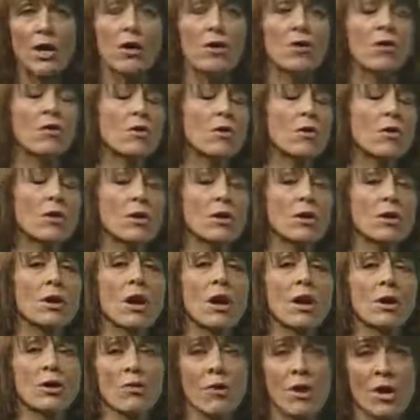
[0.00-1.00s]
or
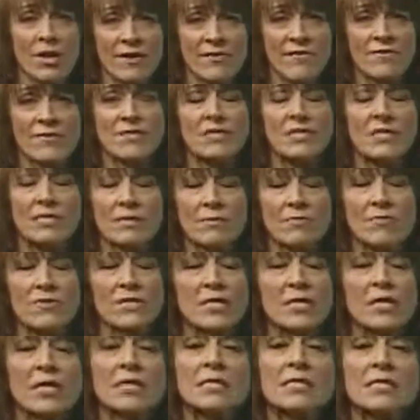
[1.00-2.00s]
uh, chronic
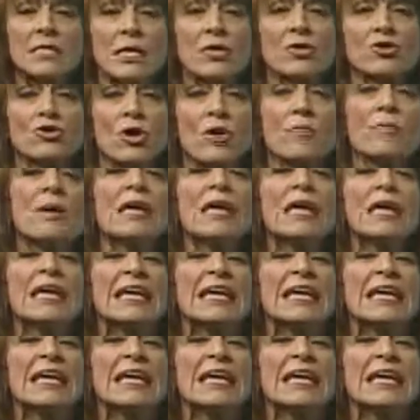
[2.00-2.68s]
fatigue syndrome